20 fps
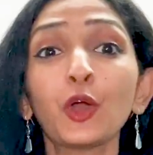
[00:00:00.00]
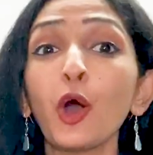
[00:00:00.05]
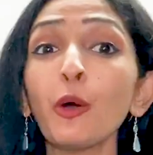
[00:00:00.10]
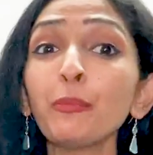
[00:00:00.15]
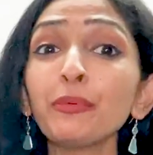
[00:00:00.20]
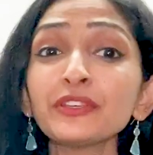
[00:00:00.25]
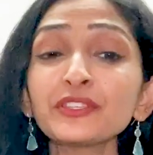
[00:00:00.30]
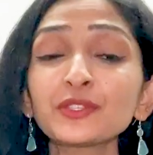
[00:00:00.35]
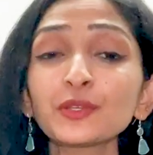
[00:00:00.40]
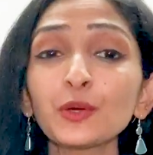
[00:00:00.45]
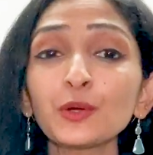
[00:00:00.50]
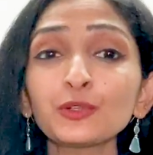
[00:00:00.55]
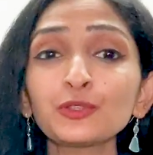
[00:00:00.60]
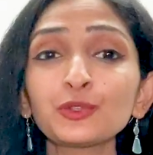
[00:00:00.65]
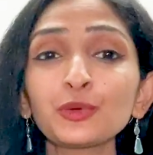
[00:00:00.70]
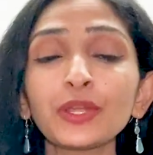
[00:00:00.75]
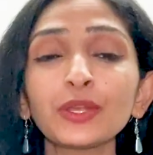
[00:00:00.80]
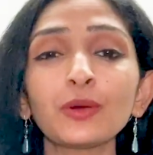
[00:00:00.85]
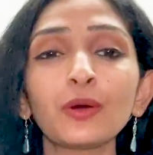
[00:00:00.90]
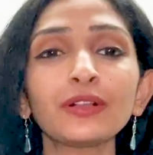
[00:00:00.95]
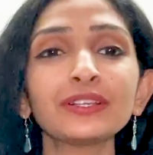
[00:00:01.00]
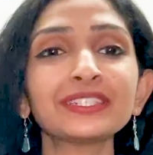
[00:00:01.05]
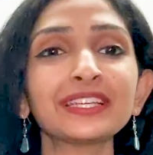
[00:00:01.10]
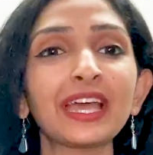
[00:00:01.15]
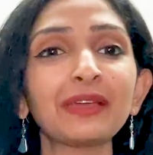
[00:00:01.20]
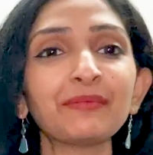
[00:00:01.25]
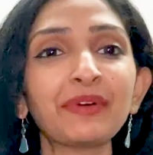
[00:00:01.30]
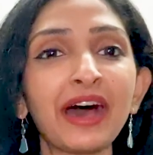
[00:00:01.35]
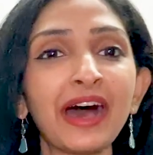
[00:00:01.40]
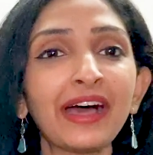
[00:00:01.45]
Copper soared to an
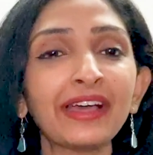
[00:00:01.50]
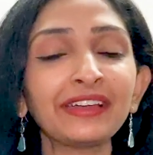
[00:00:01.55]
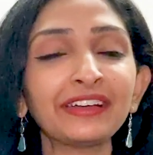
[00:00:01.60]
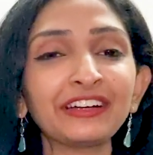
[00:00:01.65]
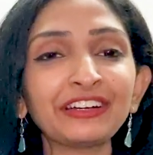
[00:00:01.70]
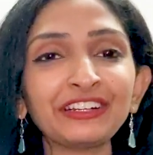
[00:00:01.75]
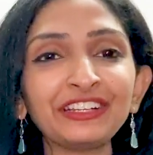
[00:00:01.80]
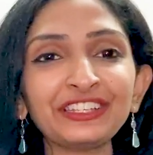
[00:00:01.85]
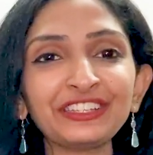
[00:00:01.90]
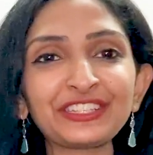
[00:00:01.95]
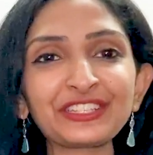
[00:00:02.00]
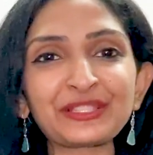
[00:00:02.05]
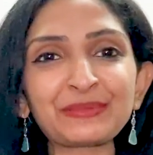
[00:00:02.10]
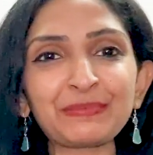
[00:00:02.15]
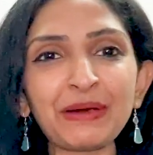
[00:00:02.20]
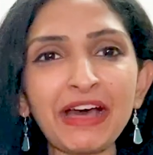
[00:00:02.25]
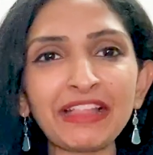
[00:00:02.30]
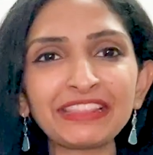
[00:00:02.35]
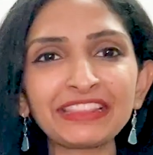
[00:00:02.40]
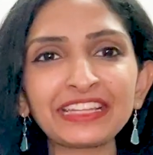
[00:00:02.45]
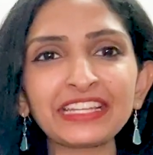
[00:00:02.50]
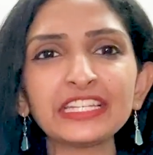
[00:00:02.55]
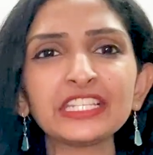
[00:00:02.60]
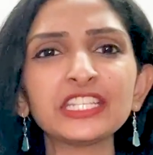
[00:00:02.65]
all-time high earlier this month,